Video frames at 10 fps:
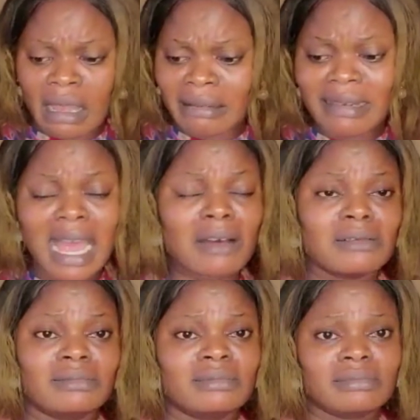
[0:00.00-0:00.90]
Now,
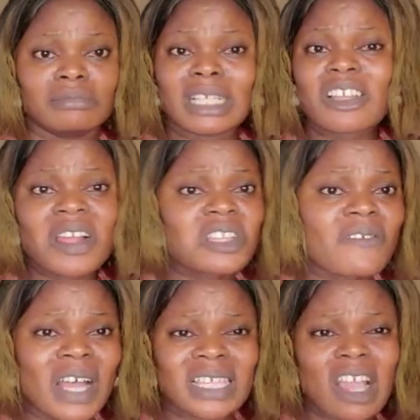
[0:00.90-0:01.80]
majority of
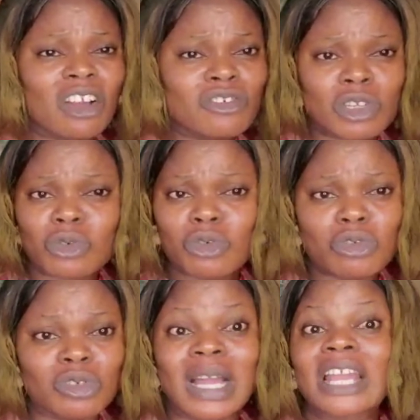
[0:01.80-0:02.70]
our secondary school
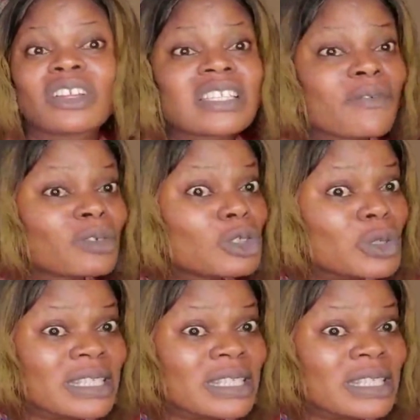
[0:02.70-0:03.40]
students cannot even use